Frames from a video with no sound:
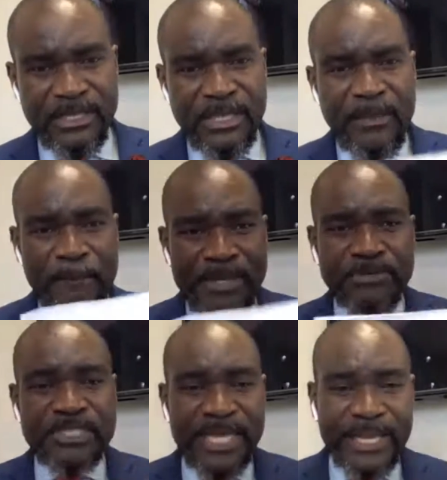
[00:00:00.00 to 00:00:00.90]

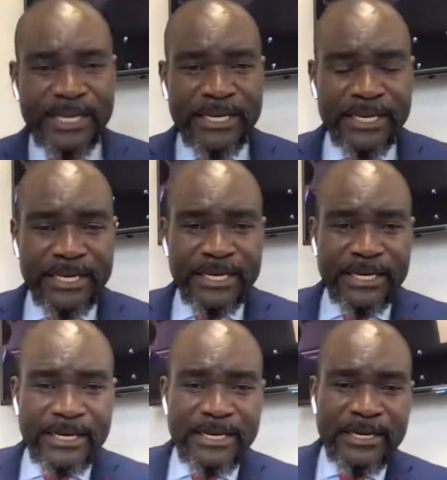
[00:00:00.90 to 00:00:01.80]
Butane
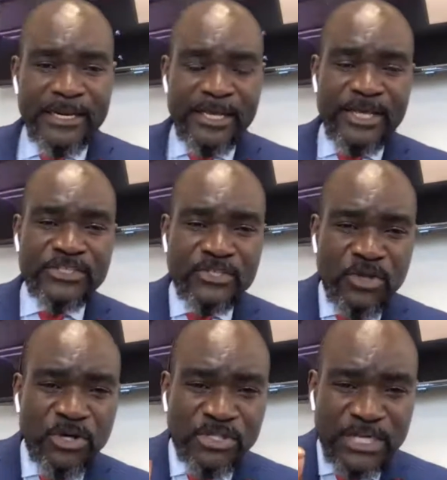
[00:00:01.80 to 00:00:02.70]
is not